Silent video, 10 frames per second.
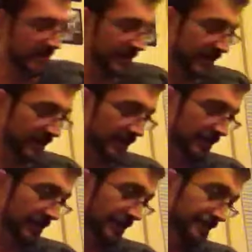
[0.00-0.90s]
Lean it the
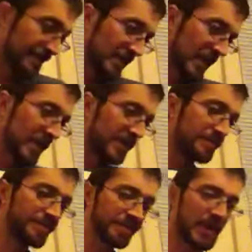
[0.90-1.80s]
other way. Okay,
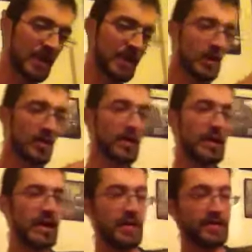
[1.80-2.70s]
what
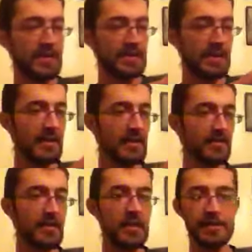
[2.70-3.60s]
I have is in
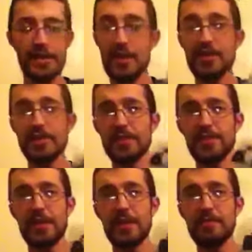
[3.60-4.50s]
a
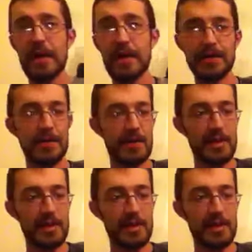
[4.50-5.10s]
just for him bag.